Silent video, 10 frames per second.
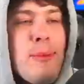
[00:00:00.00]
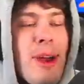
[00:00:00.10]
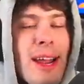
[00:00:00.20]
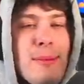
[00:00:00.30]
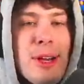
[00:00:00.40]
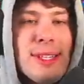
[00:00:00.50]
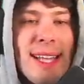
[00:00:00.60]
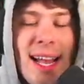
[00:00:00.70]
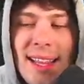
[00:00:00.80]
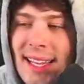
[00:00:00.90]
Gonna bring in Mo
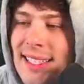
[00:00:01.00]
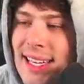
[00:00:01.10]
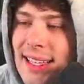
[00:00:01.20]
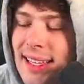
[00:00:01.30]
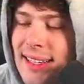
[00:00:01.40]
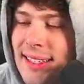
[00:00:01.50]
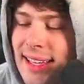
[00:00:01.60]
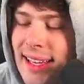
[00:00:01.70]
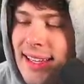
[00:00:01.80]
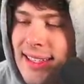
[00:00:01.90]
Salah, because he
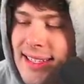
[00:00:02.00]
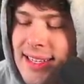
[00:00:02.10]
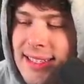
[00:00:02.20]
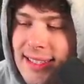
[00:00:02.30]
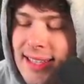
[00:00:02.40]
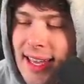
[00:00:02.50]
literally just,